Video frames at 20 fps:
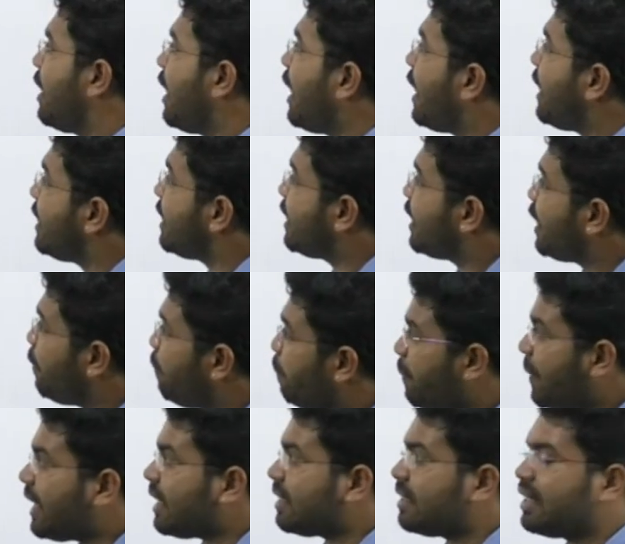and
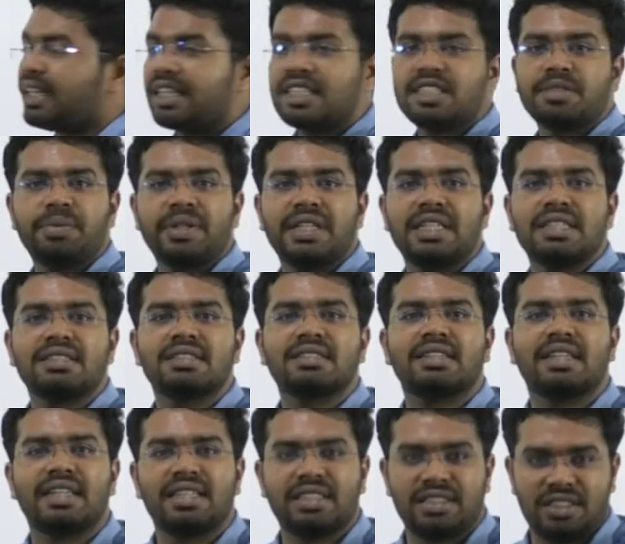compare their experiences
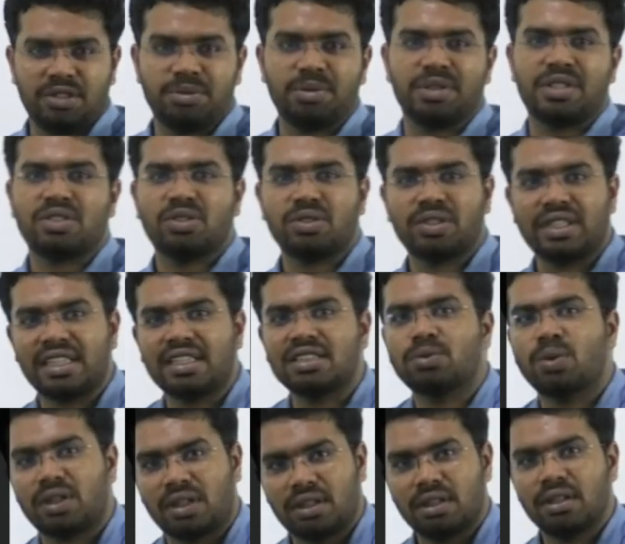and achievements. So that is
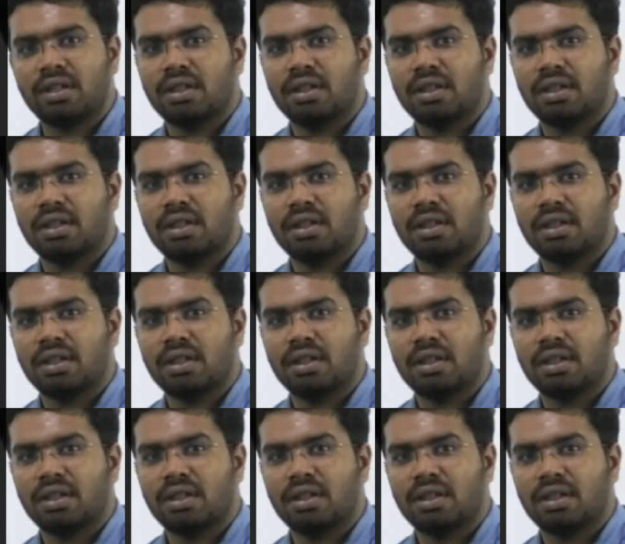what.